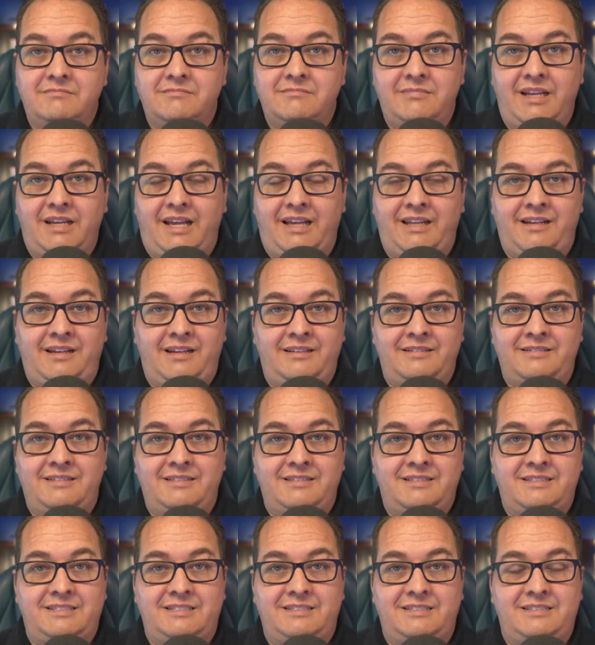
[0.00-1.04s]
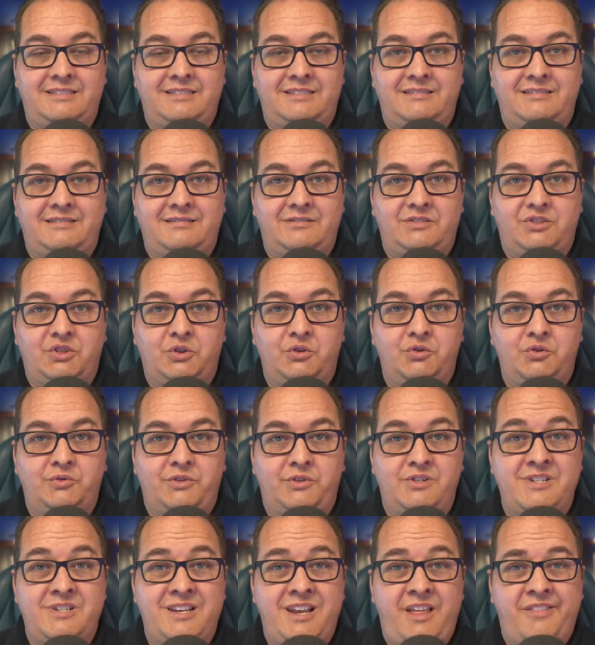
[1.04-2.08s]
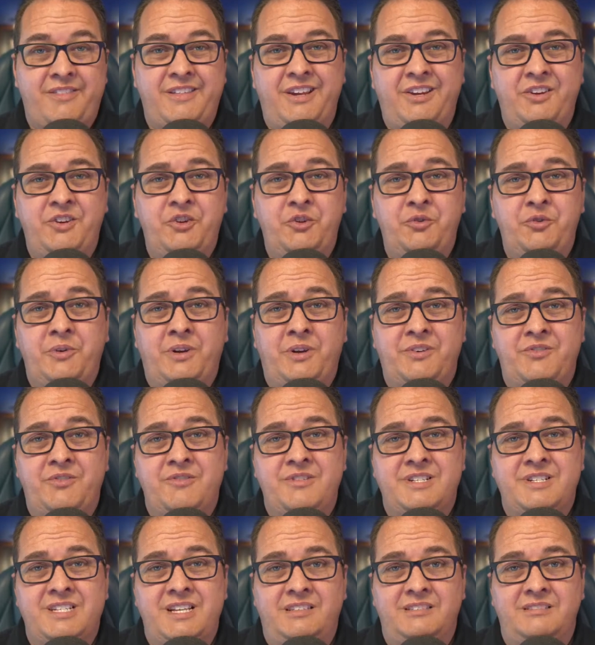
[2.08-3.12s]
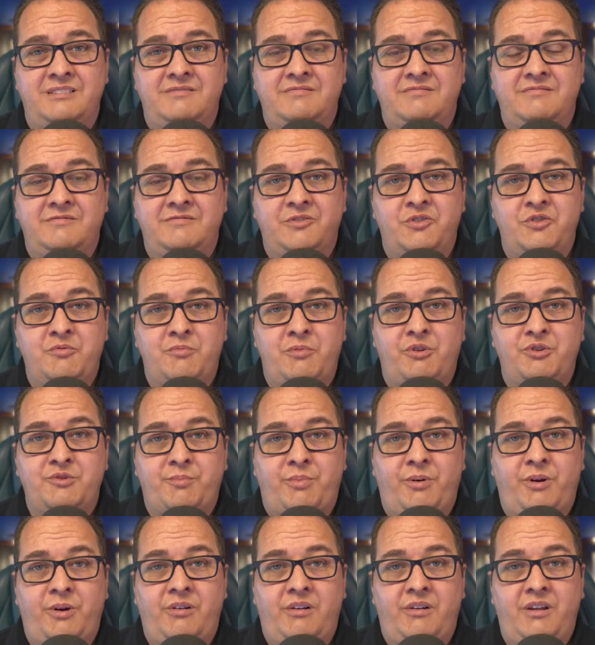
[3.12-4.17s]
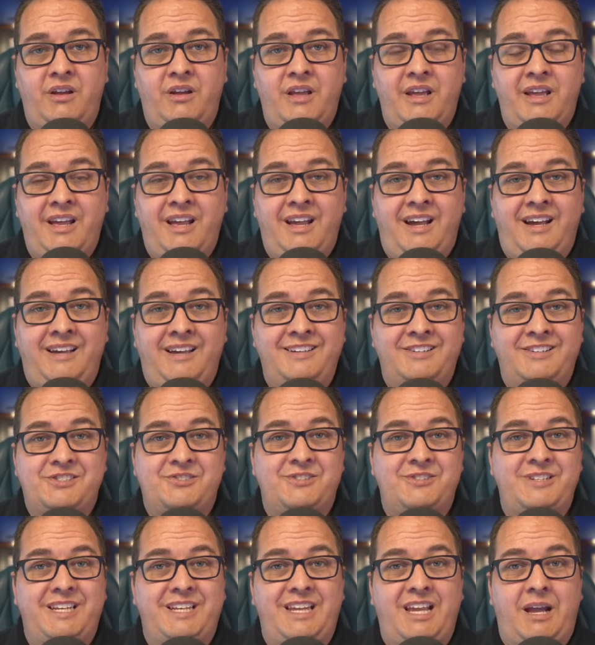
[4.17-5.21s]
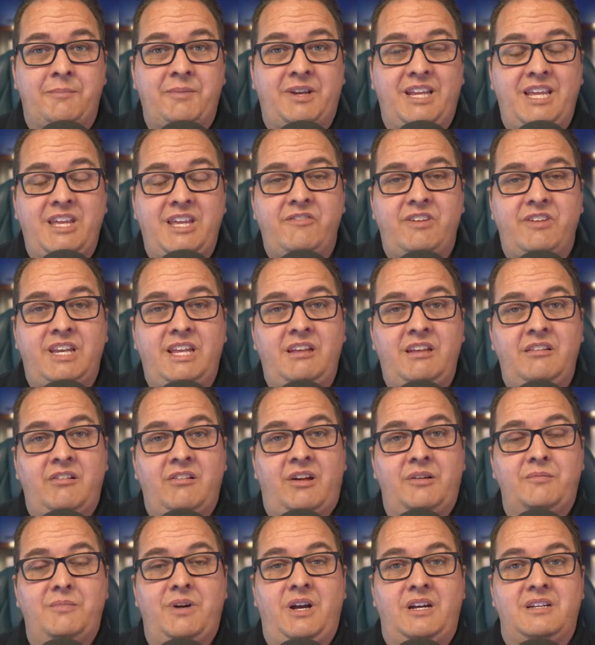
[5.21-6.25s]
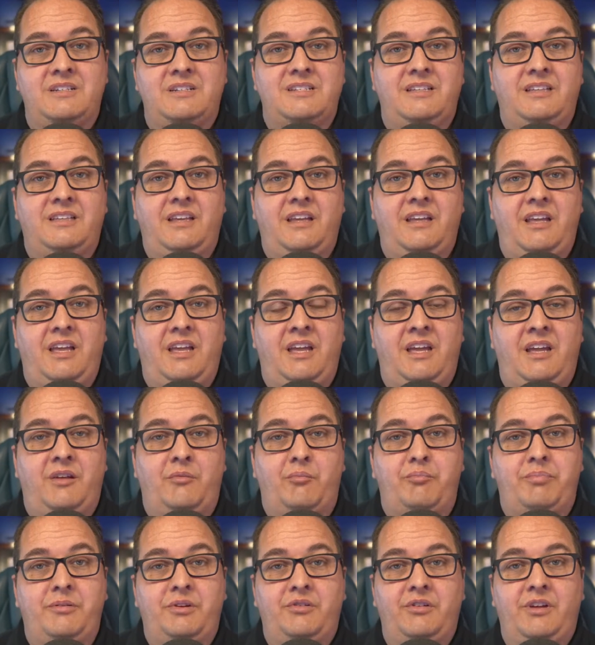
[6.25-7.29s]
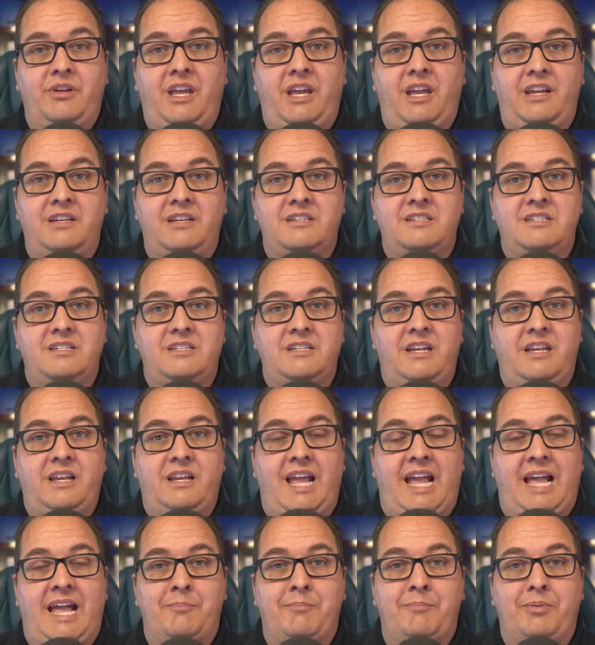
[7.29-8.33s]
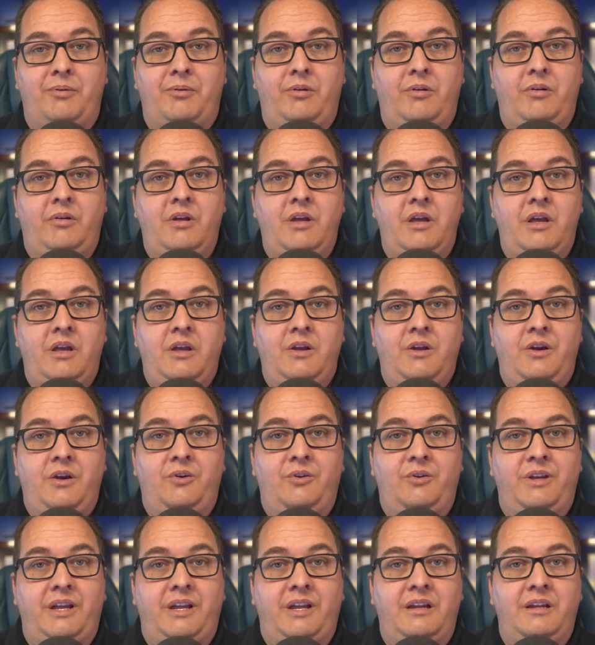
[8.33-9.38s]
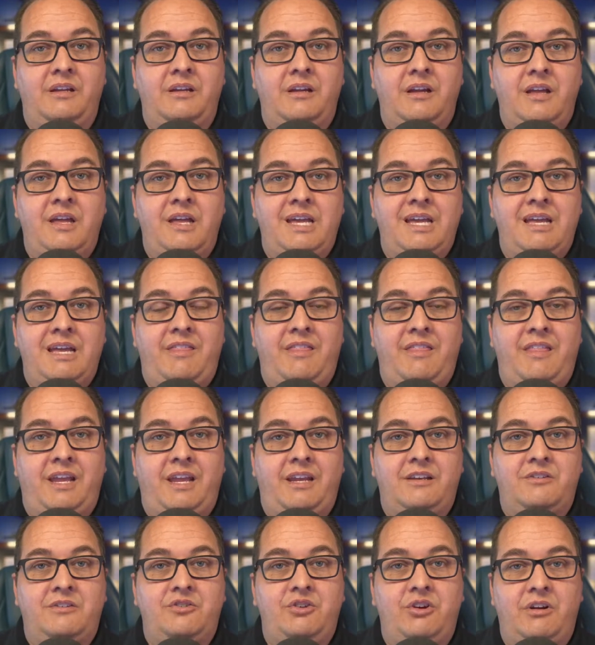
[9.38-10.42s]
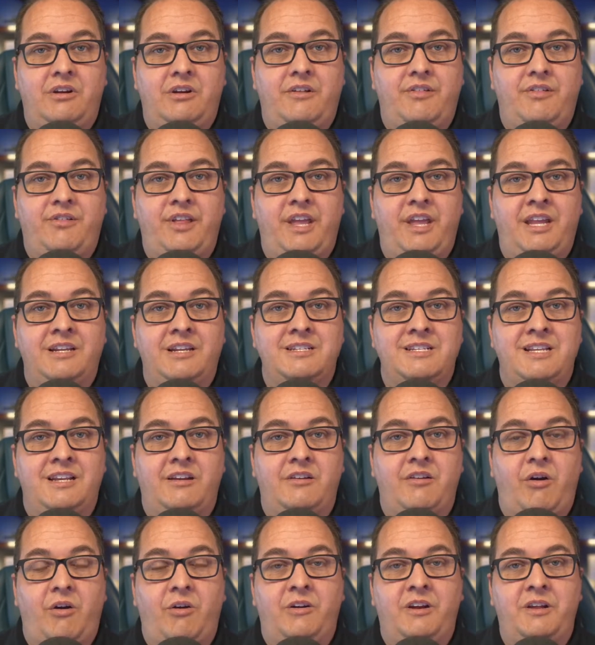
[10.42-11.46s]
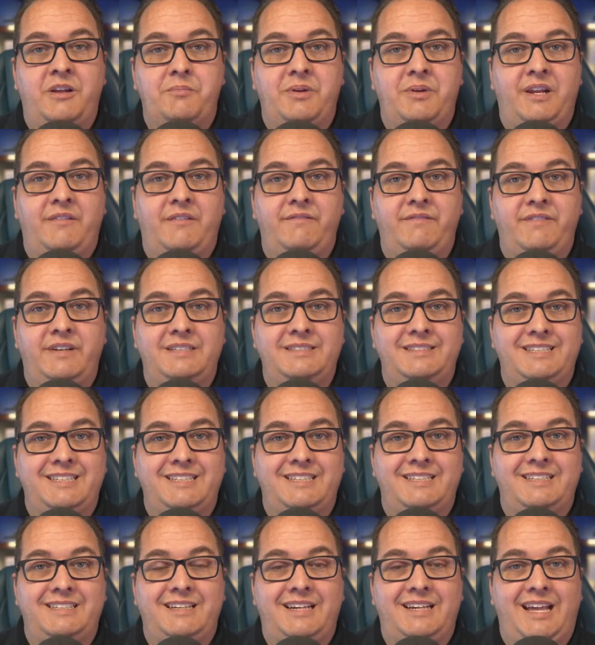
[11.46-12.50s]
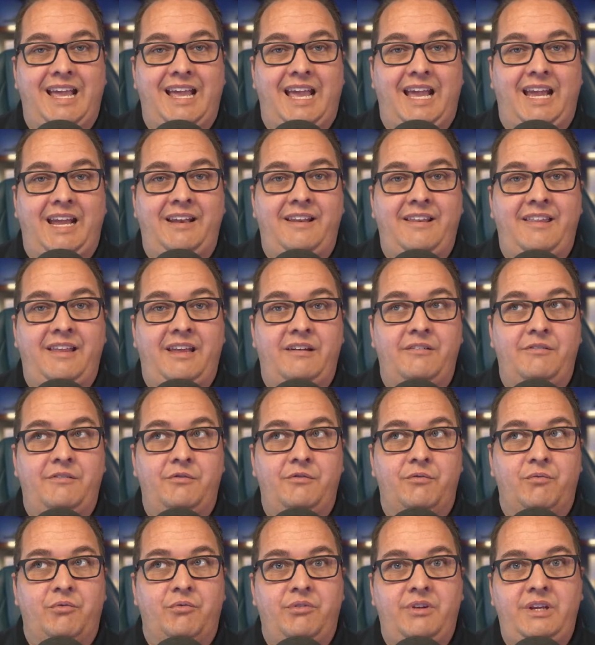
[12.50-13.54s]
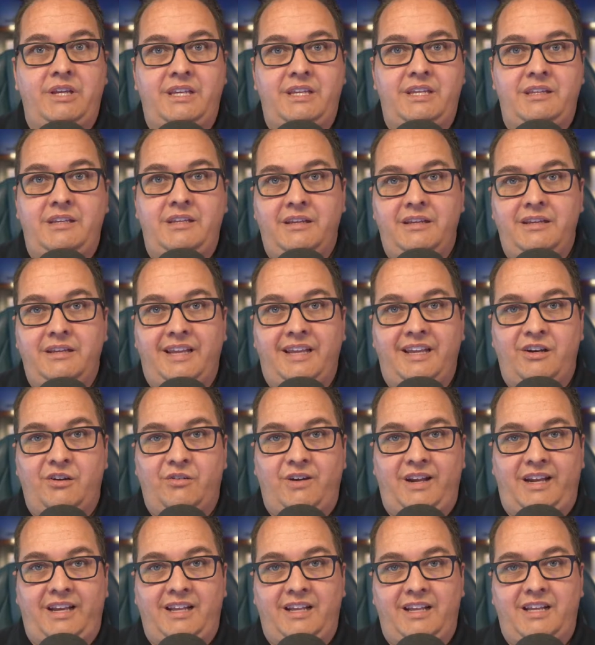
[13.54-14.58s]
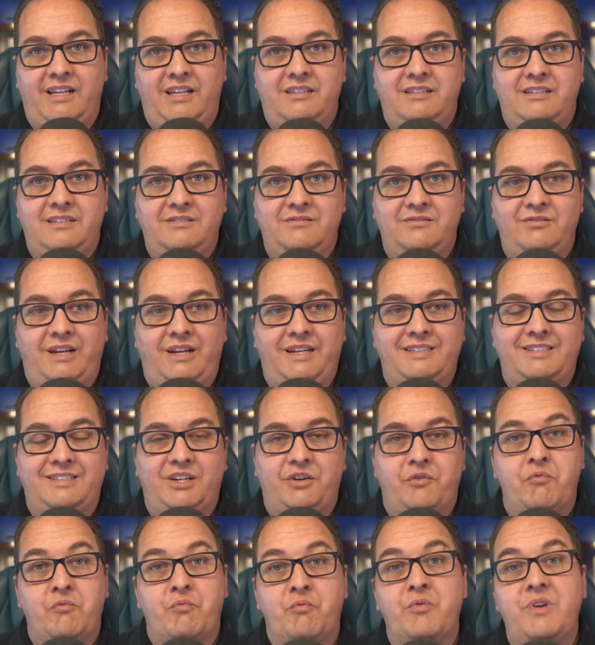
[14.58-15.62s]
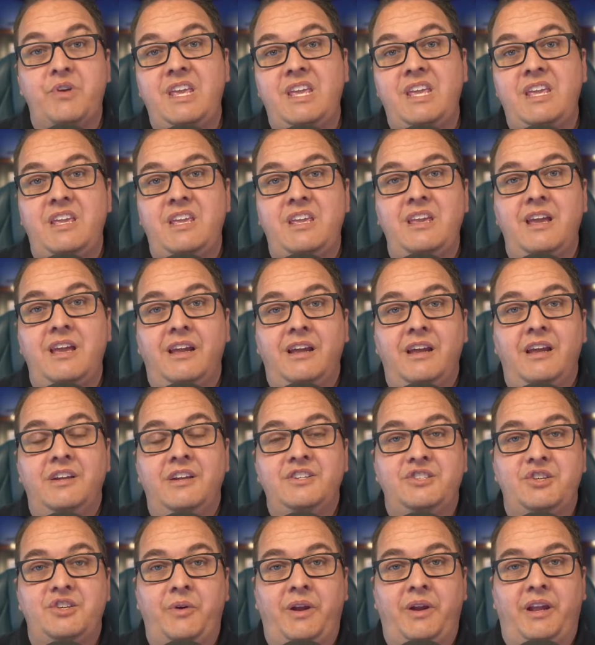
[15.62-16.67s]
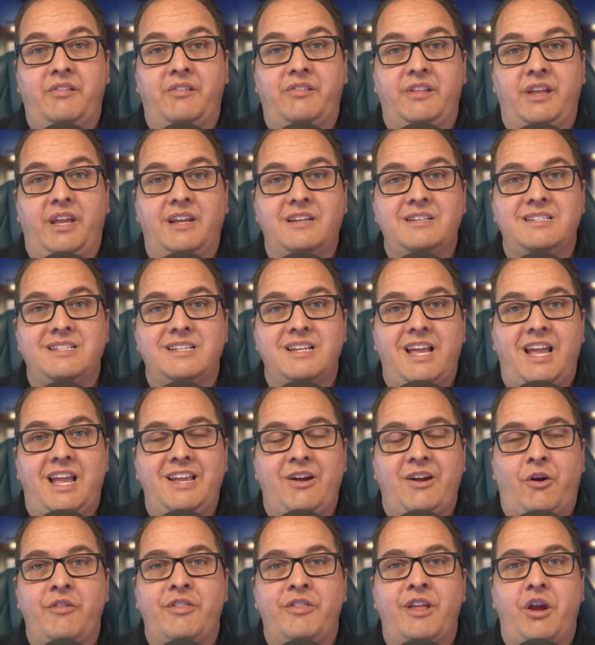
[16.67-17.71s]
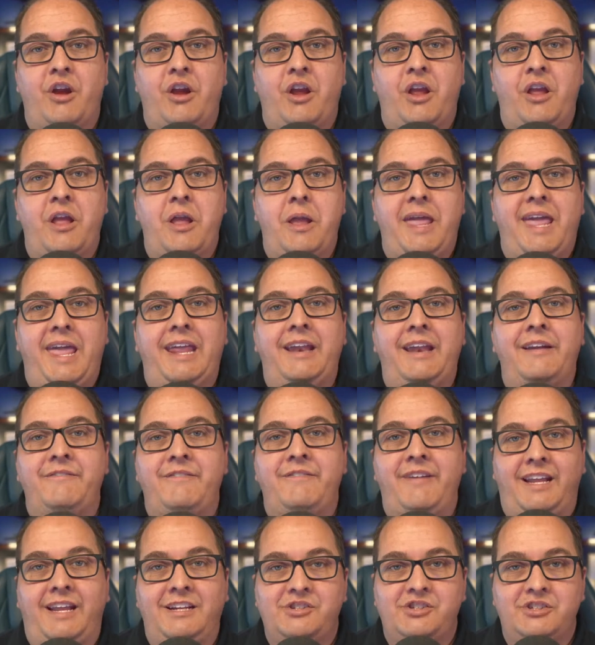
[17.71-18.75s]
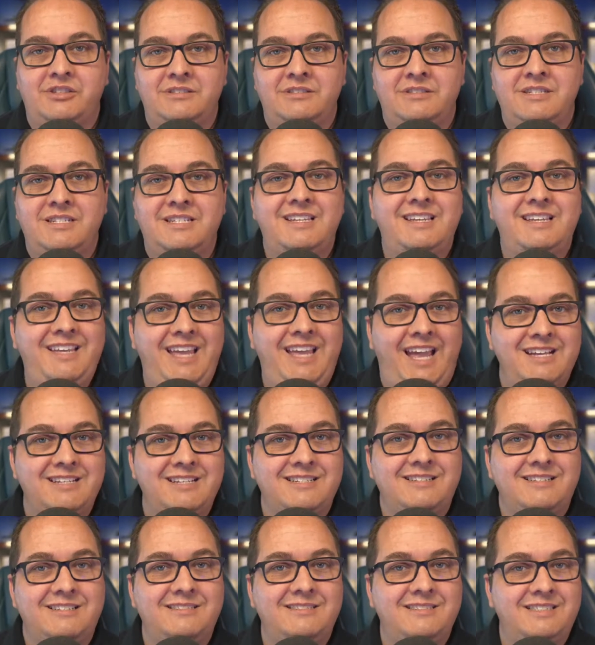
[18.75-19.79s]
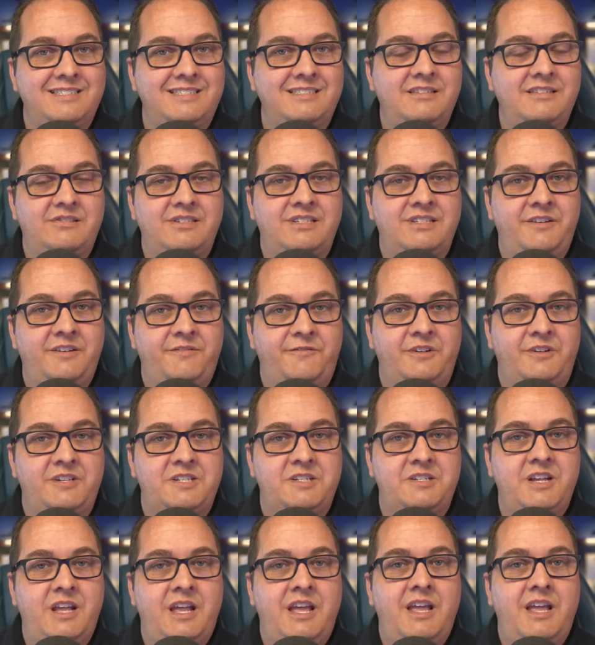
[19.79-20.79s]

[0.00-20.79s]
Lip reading: and this is true, there's nothing new under the sun for the most part, unless you're even Elon Musk and Bill Gates and Apple. Okay, they took things that had already been invented and they're reiterating it, right? They're redoing things. Are there innovations? Yes. See, there's a difference.